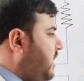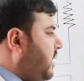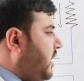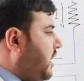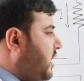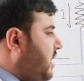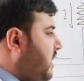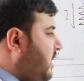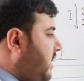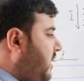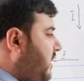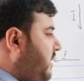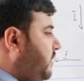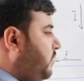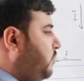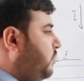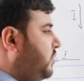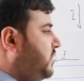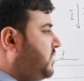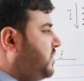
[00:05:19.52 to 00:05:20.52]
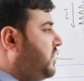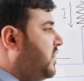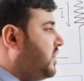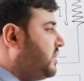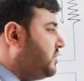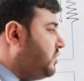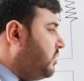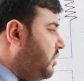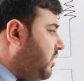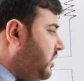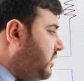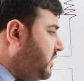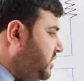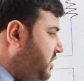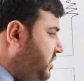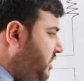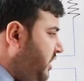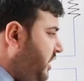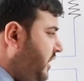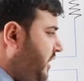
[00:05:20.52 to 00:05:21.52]
a current which does not
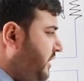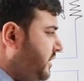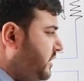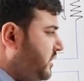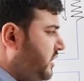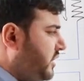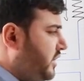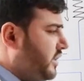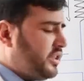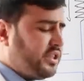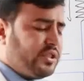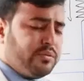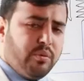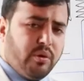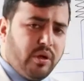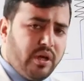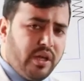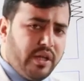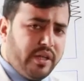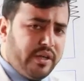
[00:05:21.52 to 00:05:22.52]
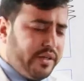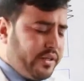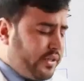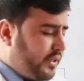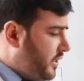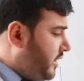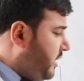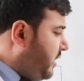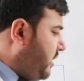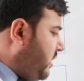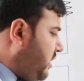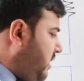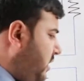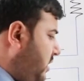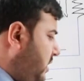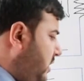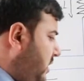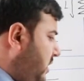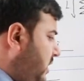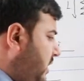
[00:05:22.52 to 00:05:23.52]
change its polarity
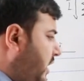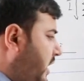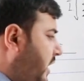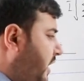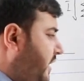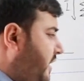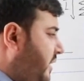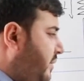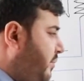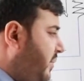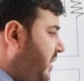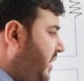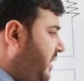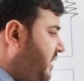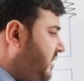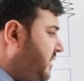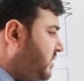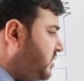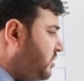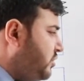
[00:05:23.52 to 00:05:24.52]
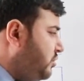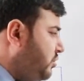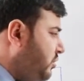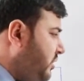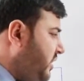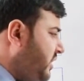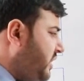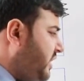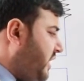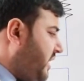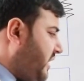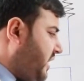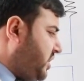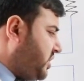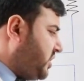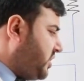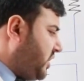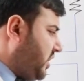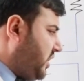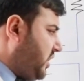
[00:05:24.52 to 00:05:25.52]
and remains
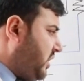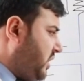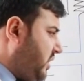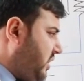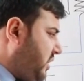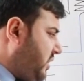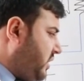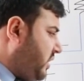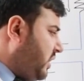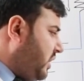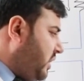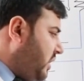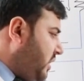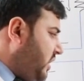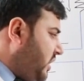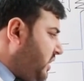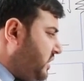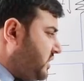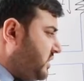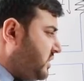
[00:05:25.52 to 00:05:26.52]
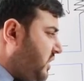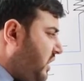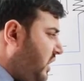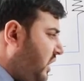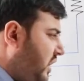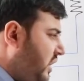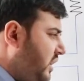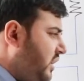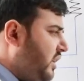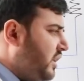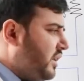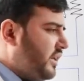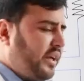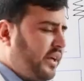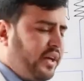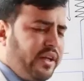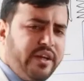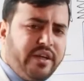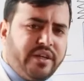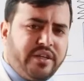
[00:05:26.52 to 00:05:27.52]
unidirectional is called
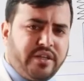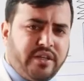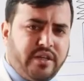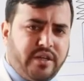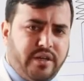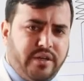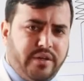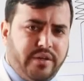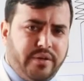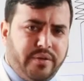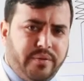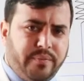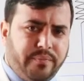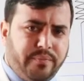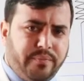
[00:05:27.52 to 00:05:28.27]
direct current.